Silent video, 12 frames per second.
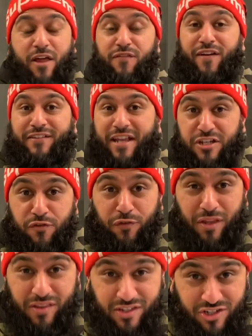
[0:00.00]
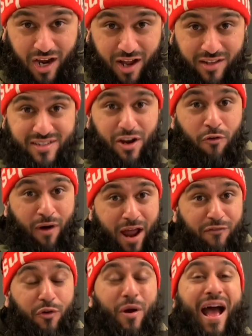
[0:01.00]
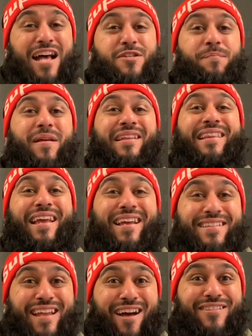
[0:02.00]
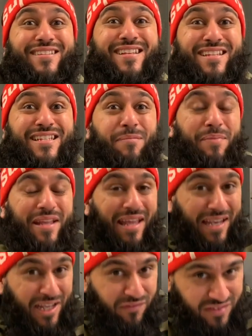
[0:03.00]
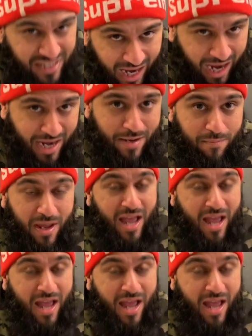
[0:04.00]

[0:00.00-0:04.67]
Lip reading: Now, the foundation for the Dajjal's arrival has been laid down since the beginning of time.